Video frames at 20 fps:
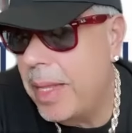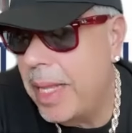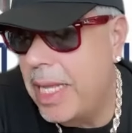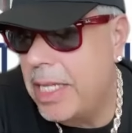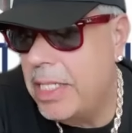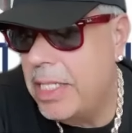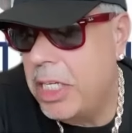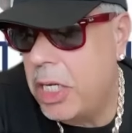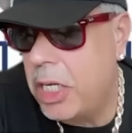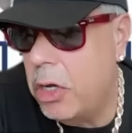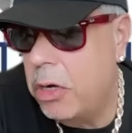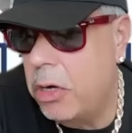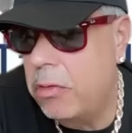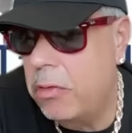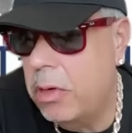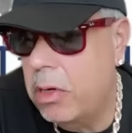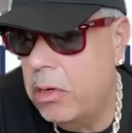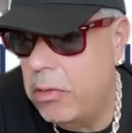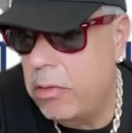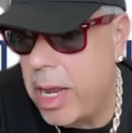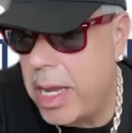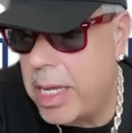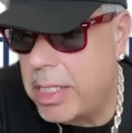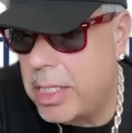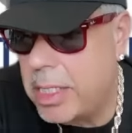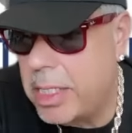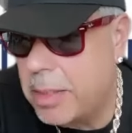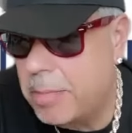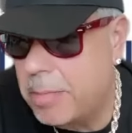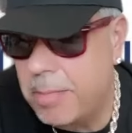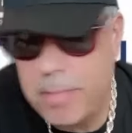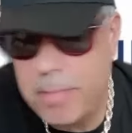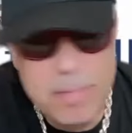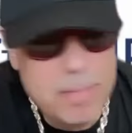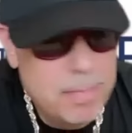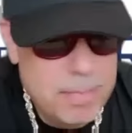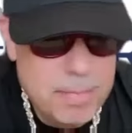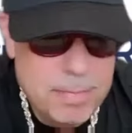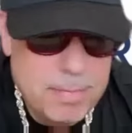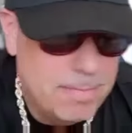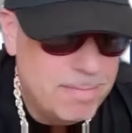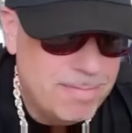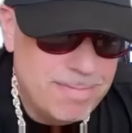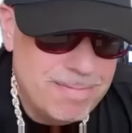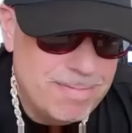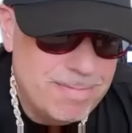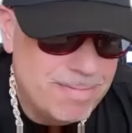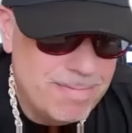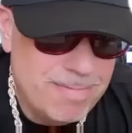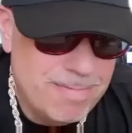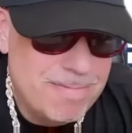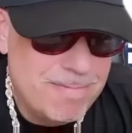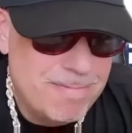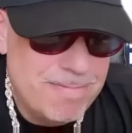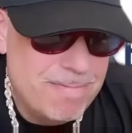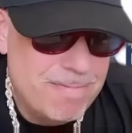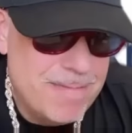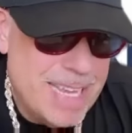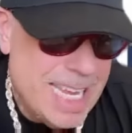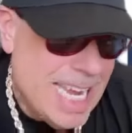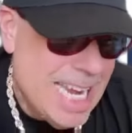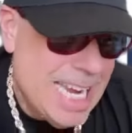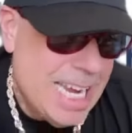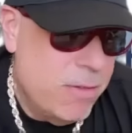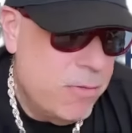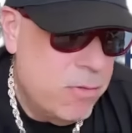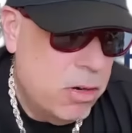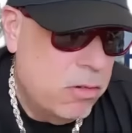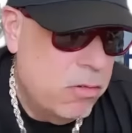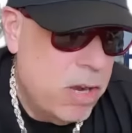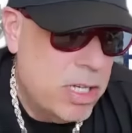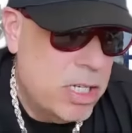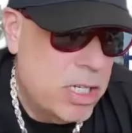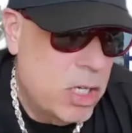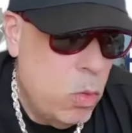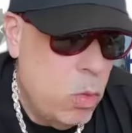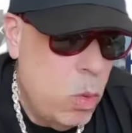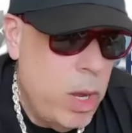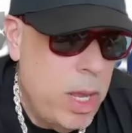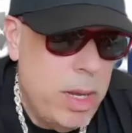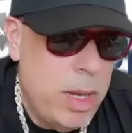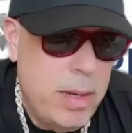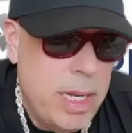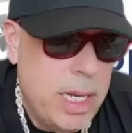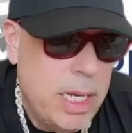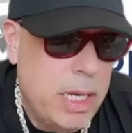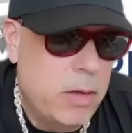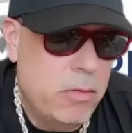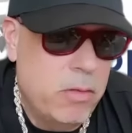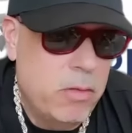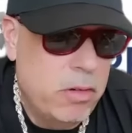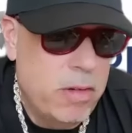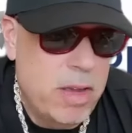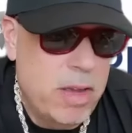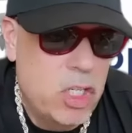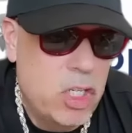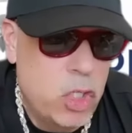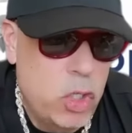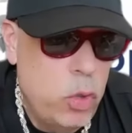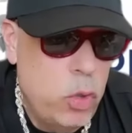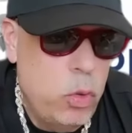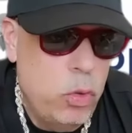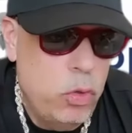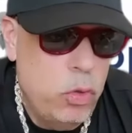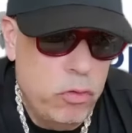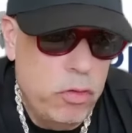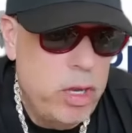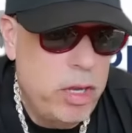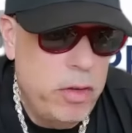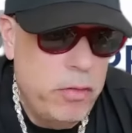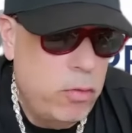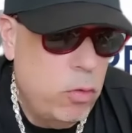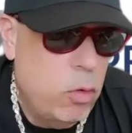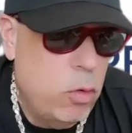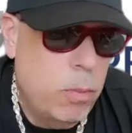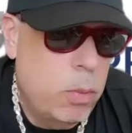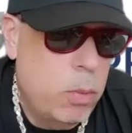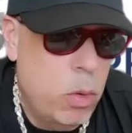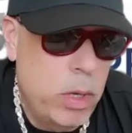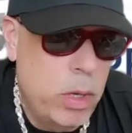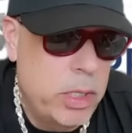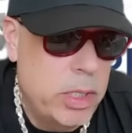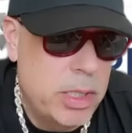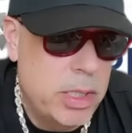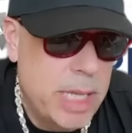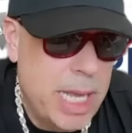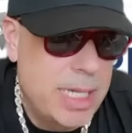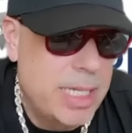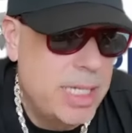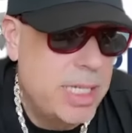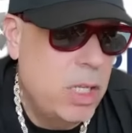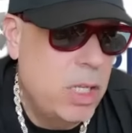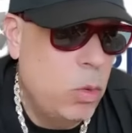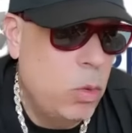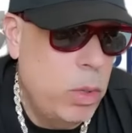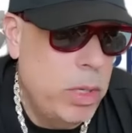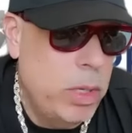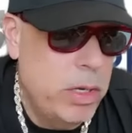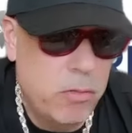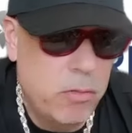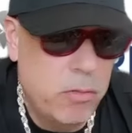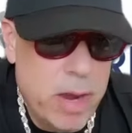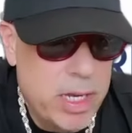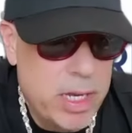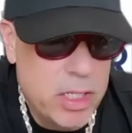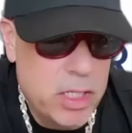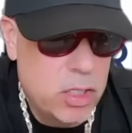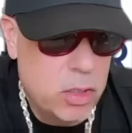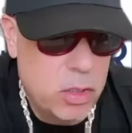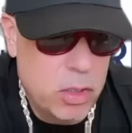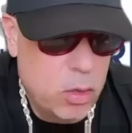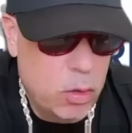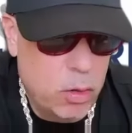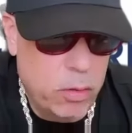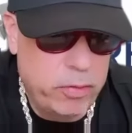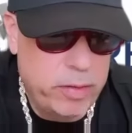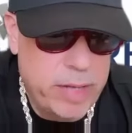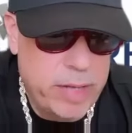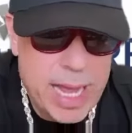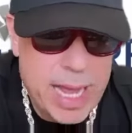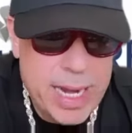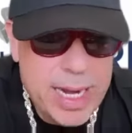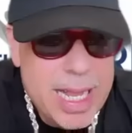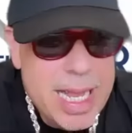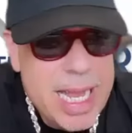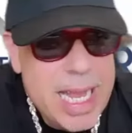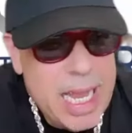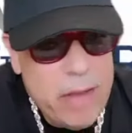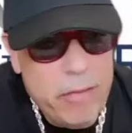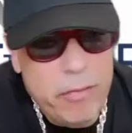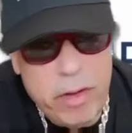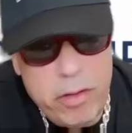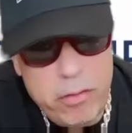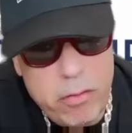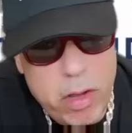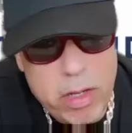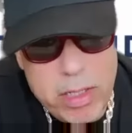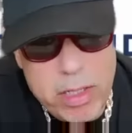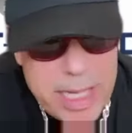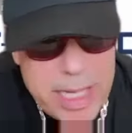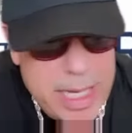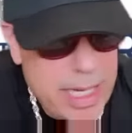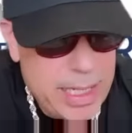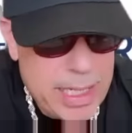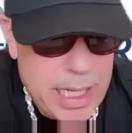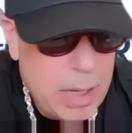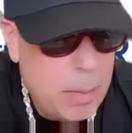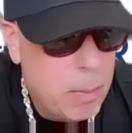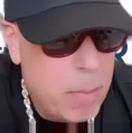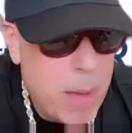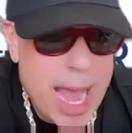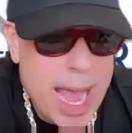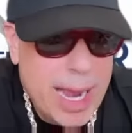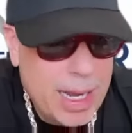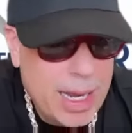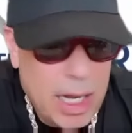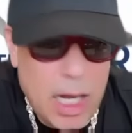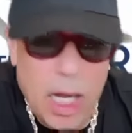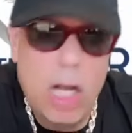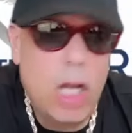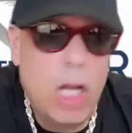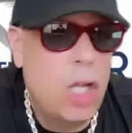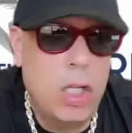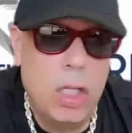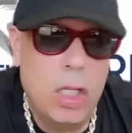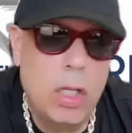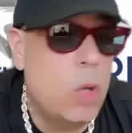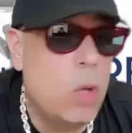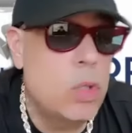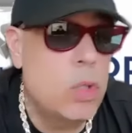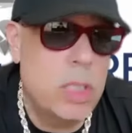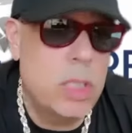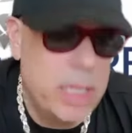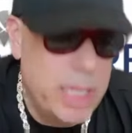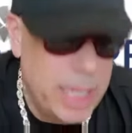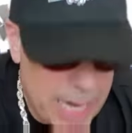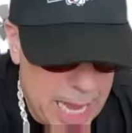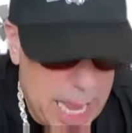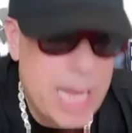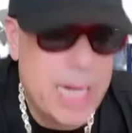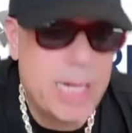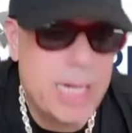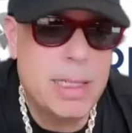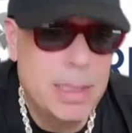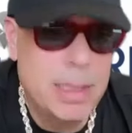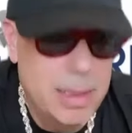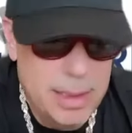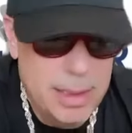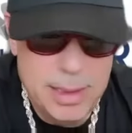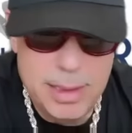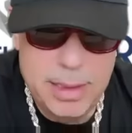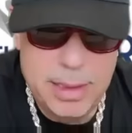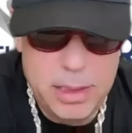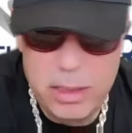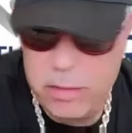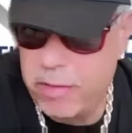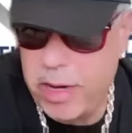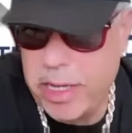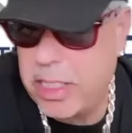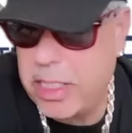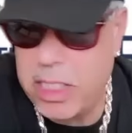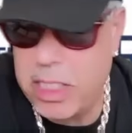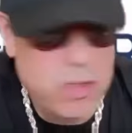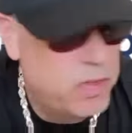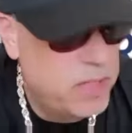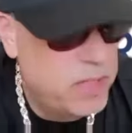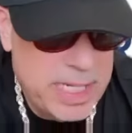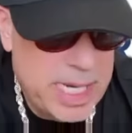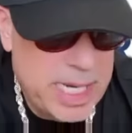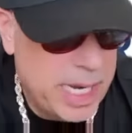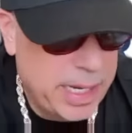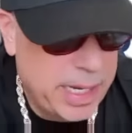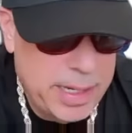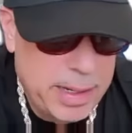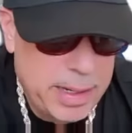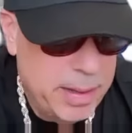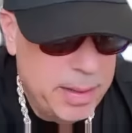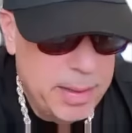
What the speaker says: Is he going to regress? He can regress and win. He can regress 2, 3, 4 points and still win the race off that. If he runs anything back close to that, the race is for second.